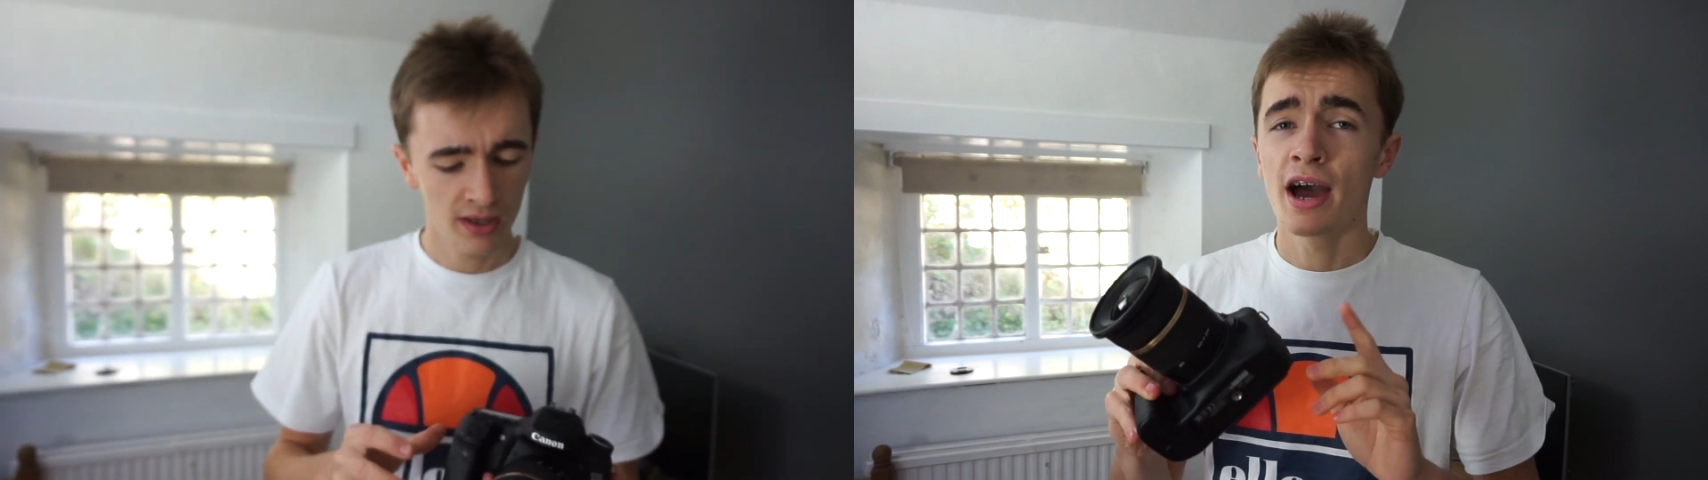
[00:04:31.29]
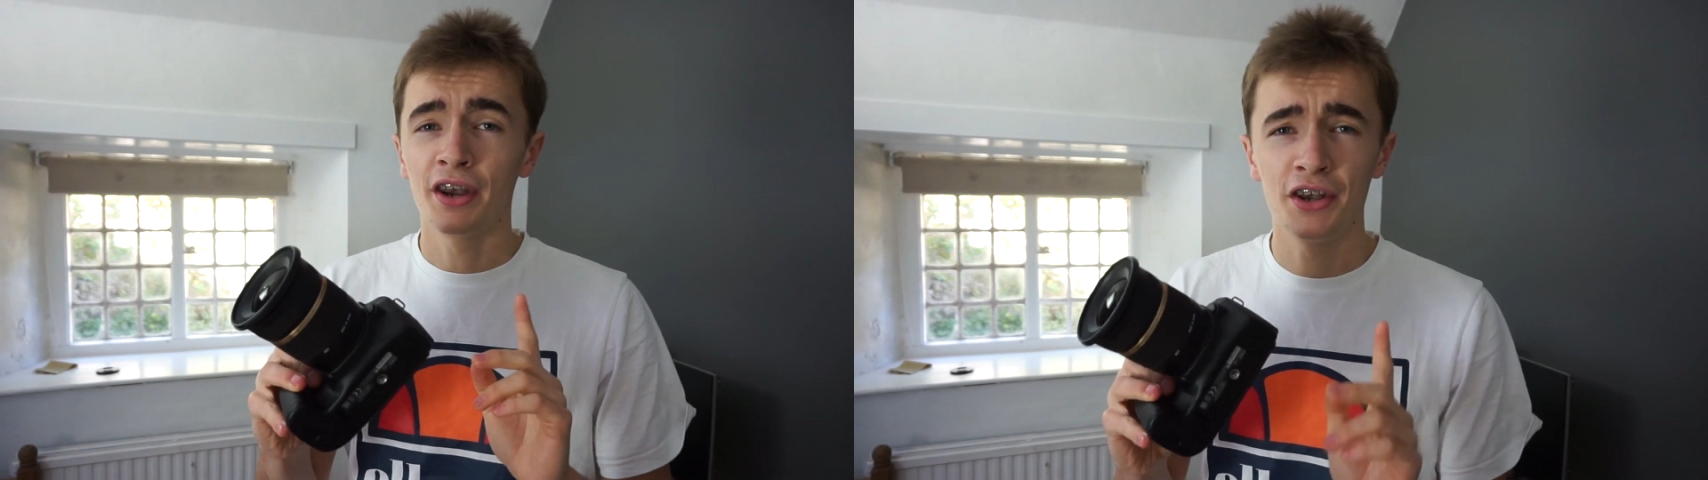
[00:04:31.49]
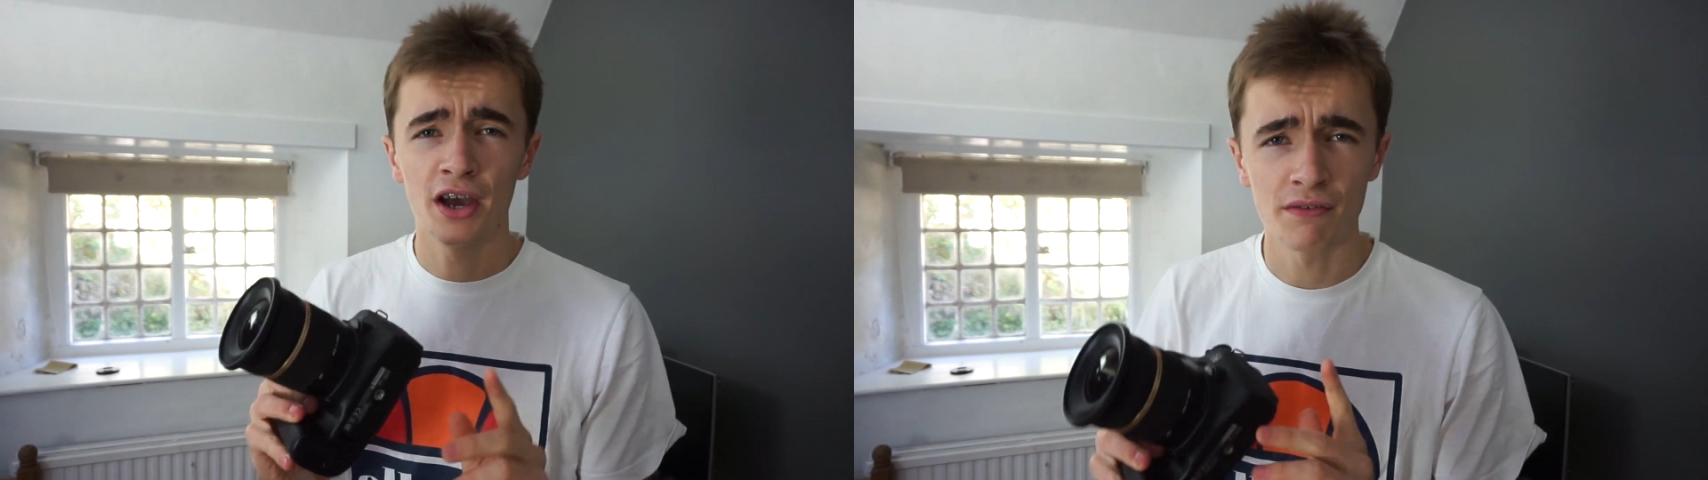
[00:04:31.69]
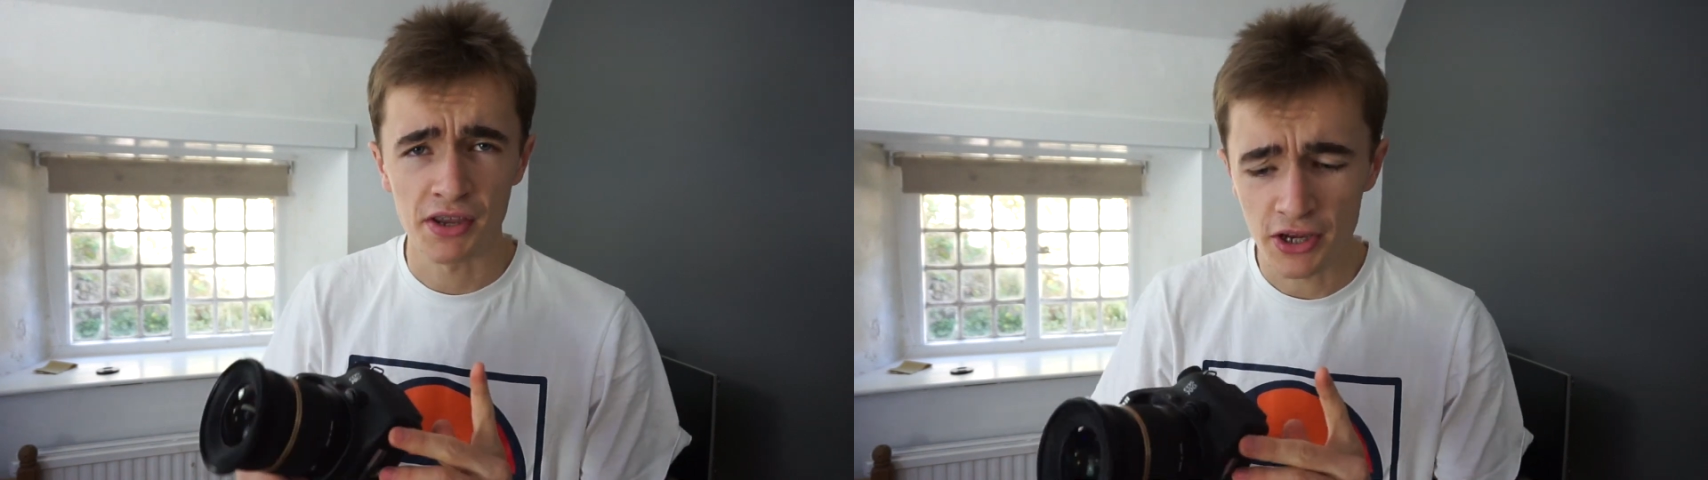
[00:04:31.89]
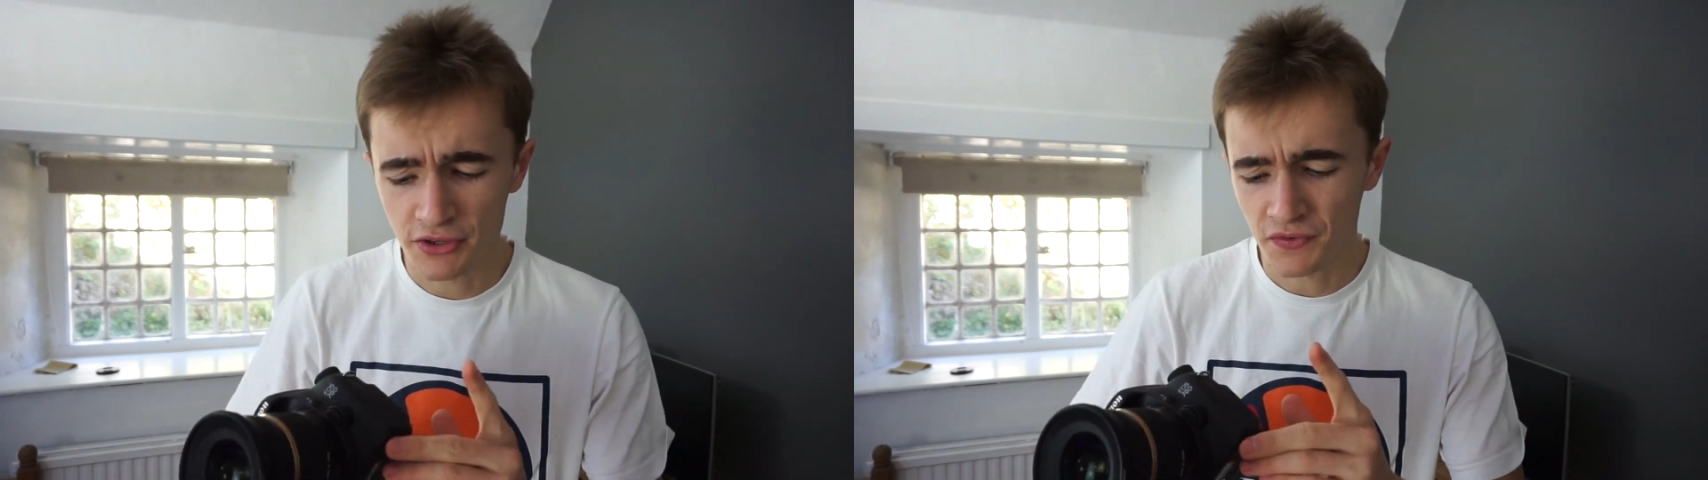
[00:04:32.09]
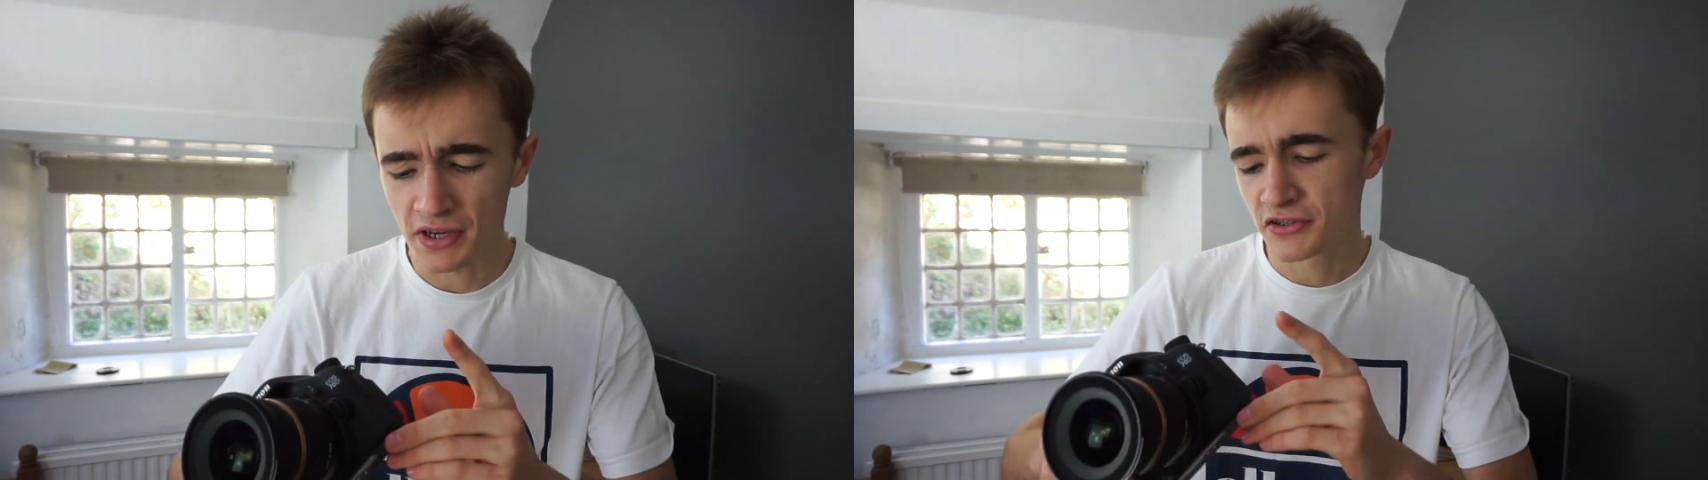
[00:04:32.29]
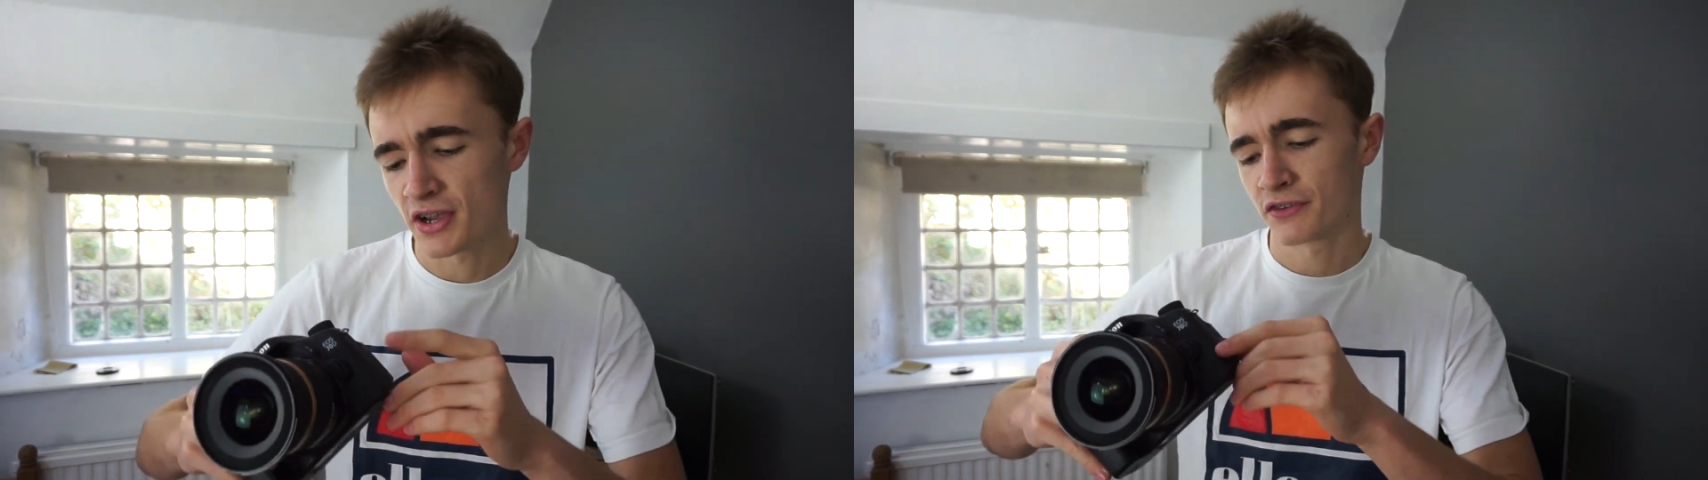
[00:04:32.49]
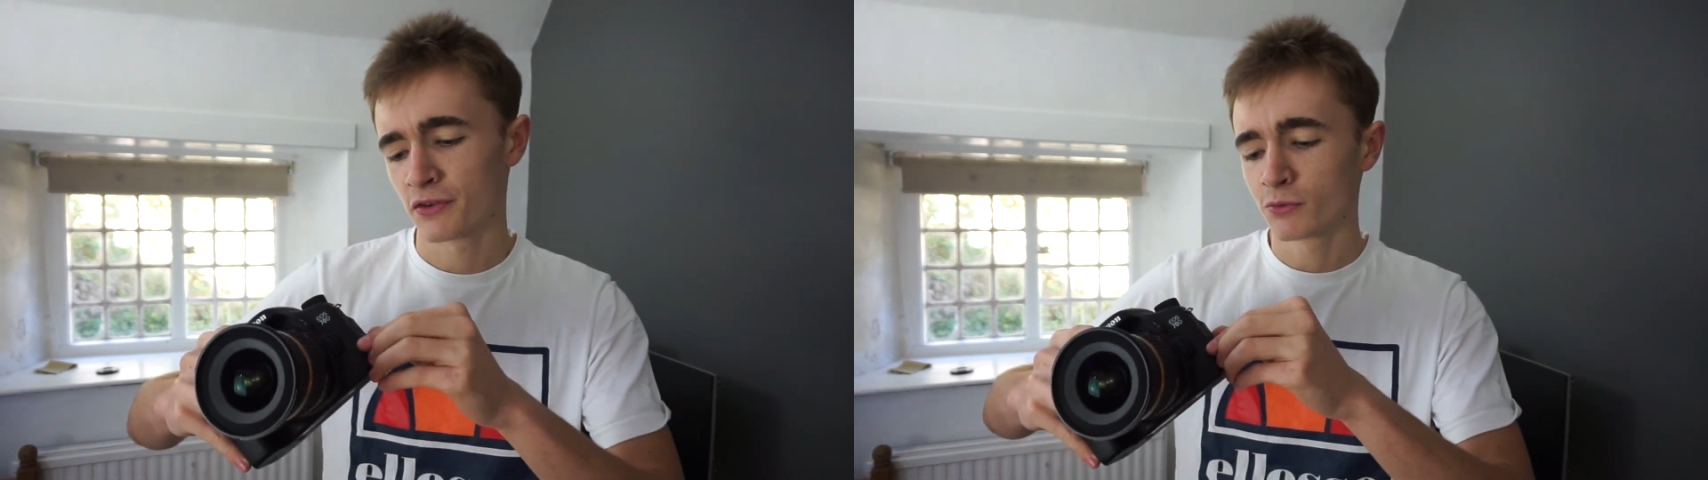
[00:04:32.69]
And another huge feature
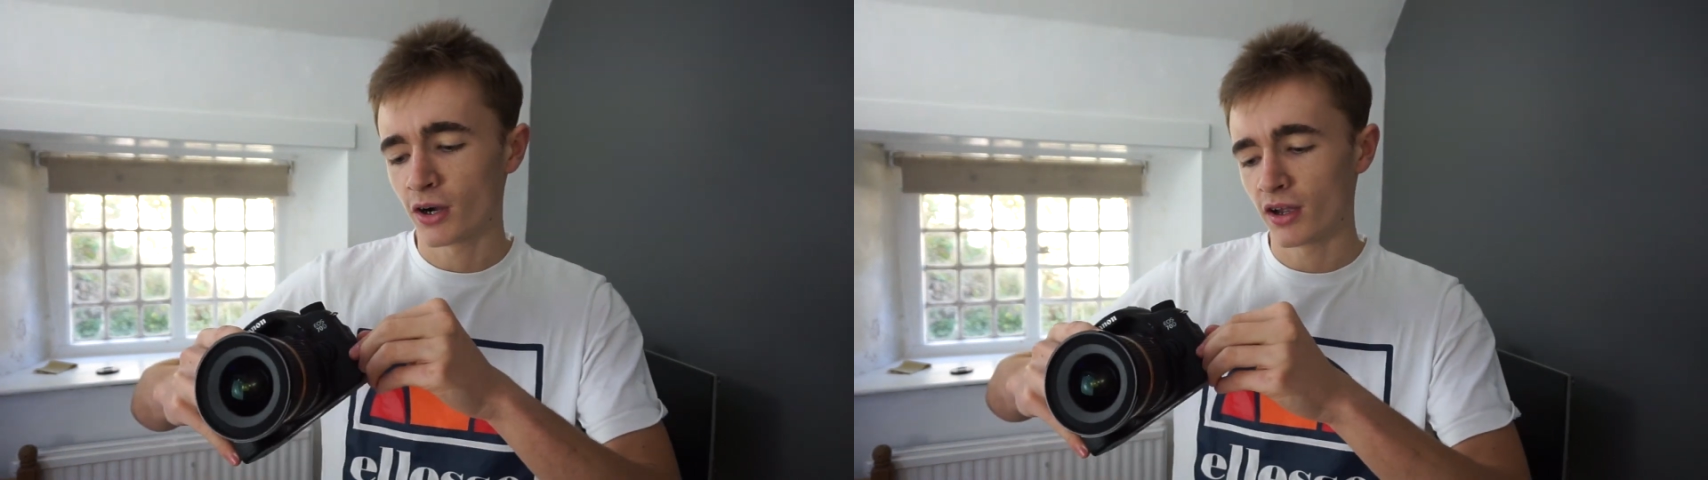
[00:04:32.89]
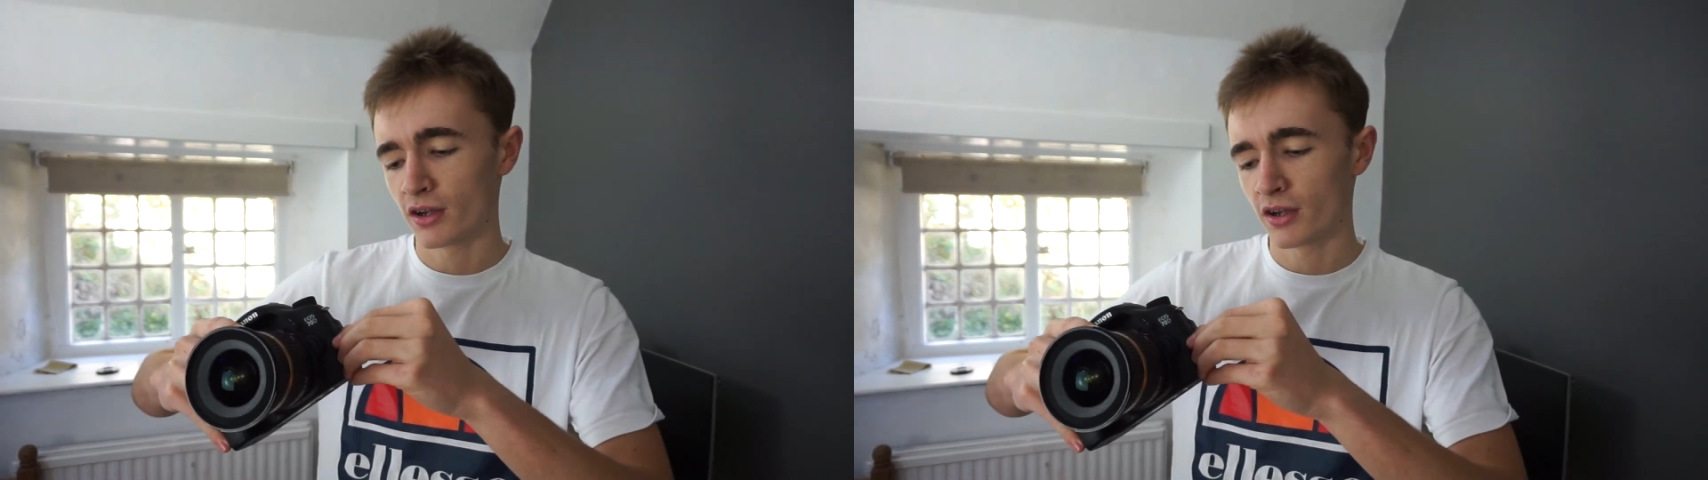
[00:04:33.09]
as to why